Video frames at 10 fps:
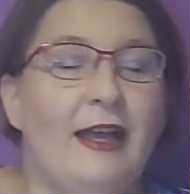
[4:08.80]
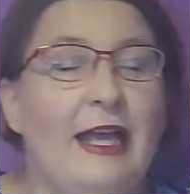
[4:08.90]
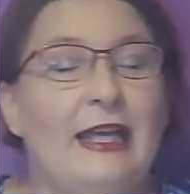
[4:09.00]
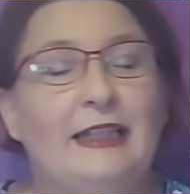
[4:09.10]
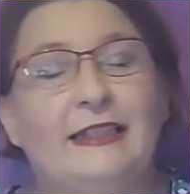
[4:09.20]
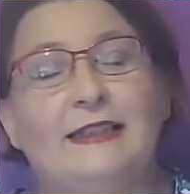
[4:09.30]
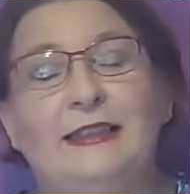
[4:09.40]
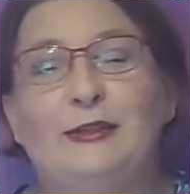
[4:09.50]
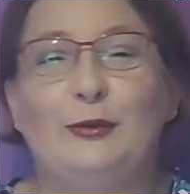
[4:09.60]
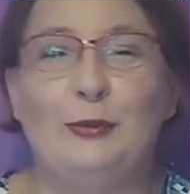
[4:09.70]
And
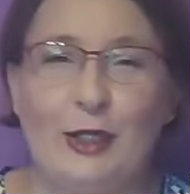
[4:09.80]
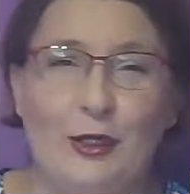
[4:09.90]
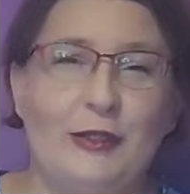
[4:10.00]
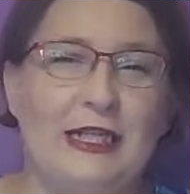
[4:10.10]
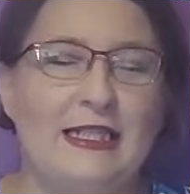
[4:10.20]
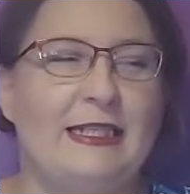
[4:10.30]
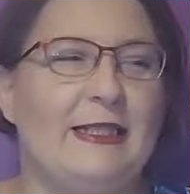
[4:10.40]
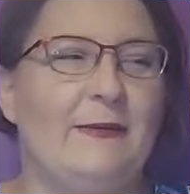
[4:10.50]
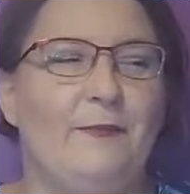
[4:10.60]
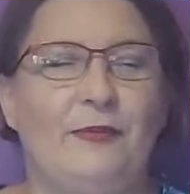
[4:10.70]
to be honest,
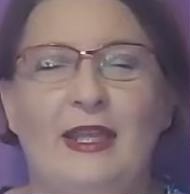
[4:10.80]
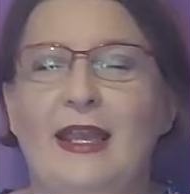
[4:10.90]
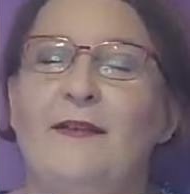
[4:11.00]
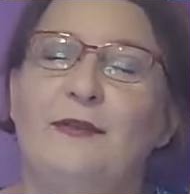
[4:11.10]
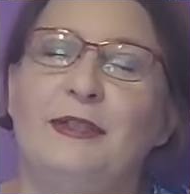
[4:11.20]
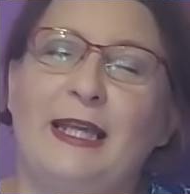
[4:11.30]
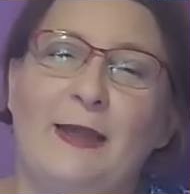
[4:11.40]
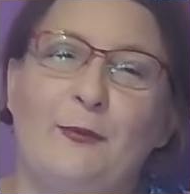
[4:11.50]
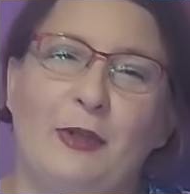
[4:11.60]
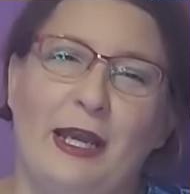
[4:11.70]
every
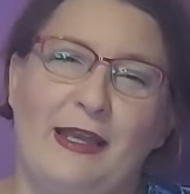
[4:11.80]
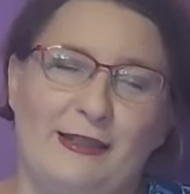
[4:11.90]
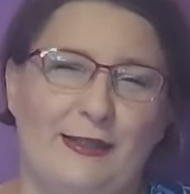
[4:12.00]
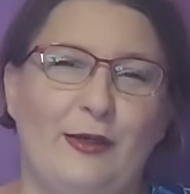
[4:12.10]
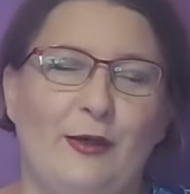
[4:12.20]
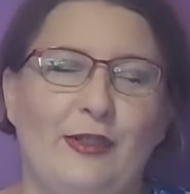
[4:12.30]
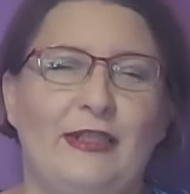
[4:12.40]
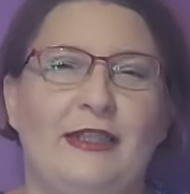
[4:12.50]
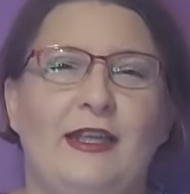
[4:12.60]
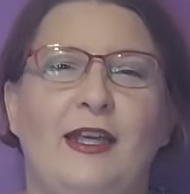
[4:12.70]
time when I saw
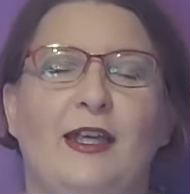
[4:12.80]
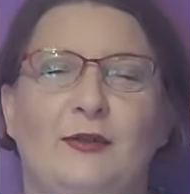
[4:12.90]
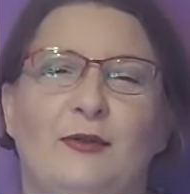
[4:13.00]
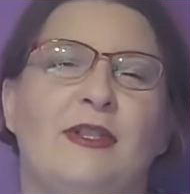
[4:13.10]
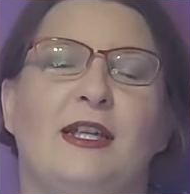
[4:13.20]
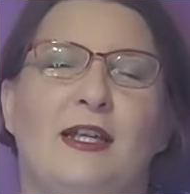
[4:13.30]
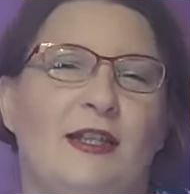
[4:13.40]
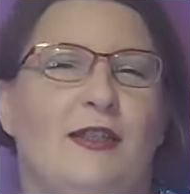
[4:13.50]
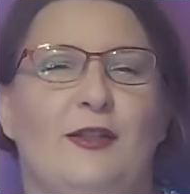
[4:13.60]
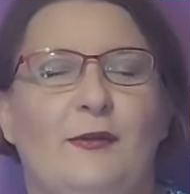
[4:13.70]
it,
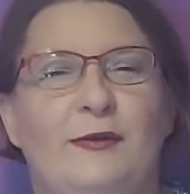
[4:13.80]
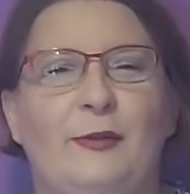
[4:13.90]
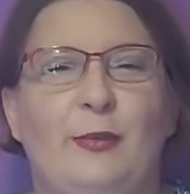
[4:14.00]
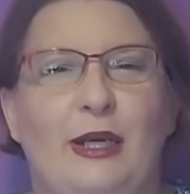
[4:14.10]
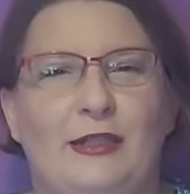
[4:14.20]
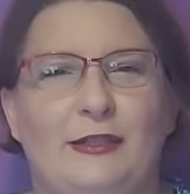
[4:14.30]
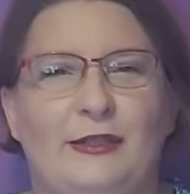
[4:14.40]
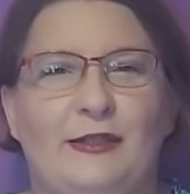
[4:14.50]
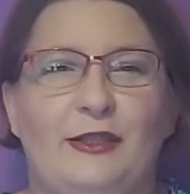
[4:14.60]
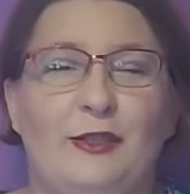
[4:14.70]
it's a lovely
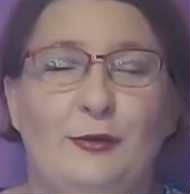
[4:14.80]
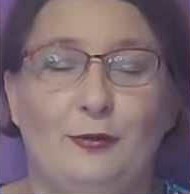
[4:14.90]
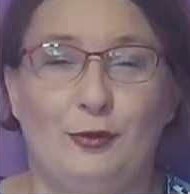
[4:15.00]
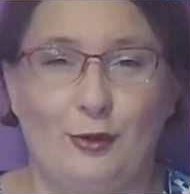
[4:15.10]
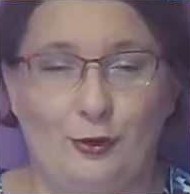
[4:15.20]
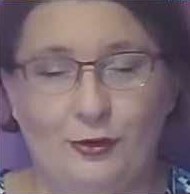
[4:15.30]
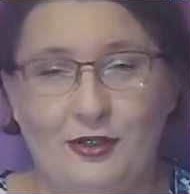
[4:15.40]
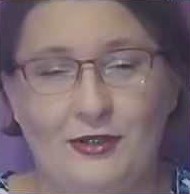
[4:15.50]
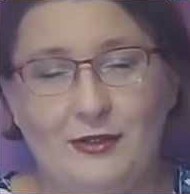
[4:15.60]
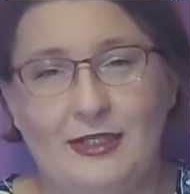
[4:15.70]
pattern, it looks
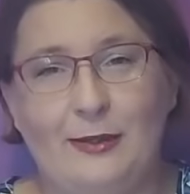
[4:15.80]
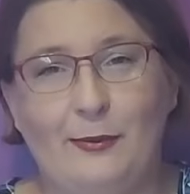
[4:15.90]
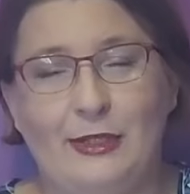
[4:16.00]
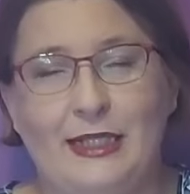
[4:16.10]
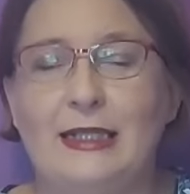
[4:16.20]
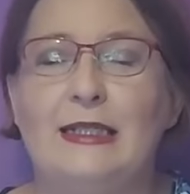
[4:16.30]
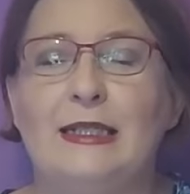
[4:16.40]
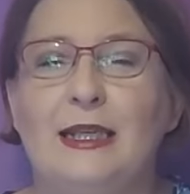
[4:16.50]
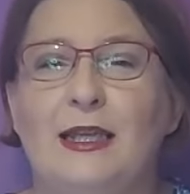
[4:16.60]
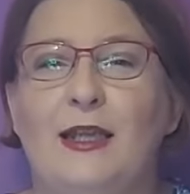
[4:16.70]
gorgeous on someone else,
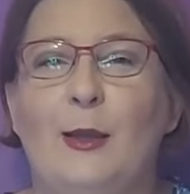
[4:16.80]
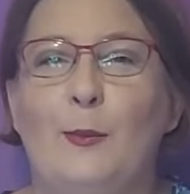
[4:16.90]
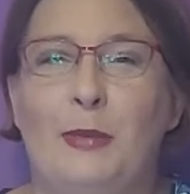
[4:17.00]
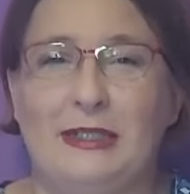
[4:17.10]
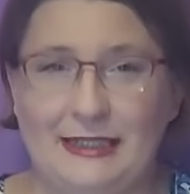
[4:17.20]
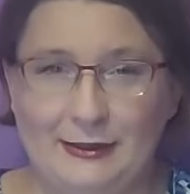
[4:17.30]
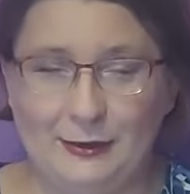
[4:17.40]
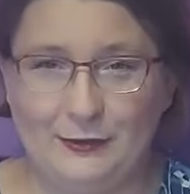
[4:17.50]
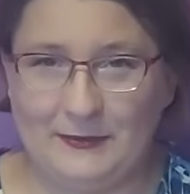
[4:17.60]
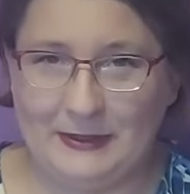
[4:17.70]
but I
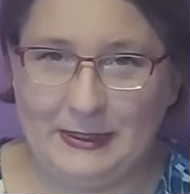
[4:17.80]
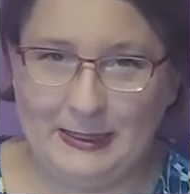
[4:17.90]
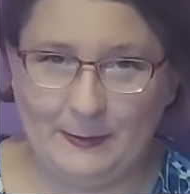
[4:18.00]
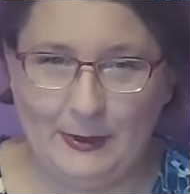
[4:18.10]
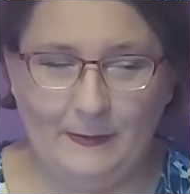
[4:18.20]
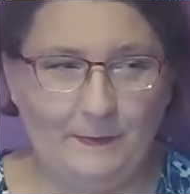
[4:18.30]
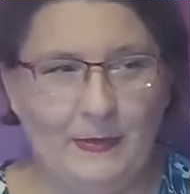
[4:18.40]
don't think it's me.